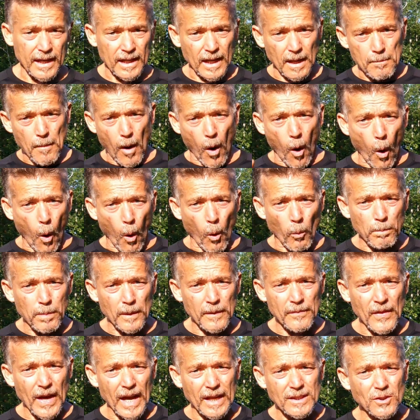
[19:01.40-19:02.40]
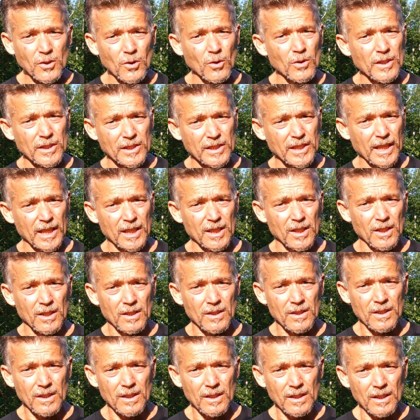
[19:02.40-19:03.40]
I'm hoping that's going to deal
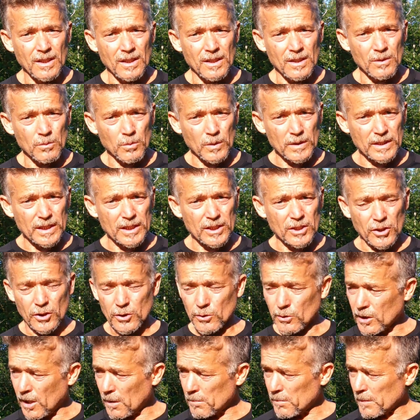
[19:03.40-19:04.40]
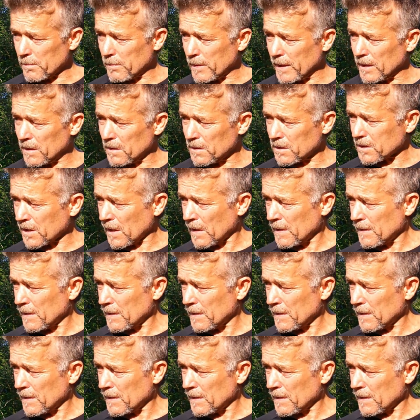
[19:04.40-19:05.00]
with these cucumber beetles.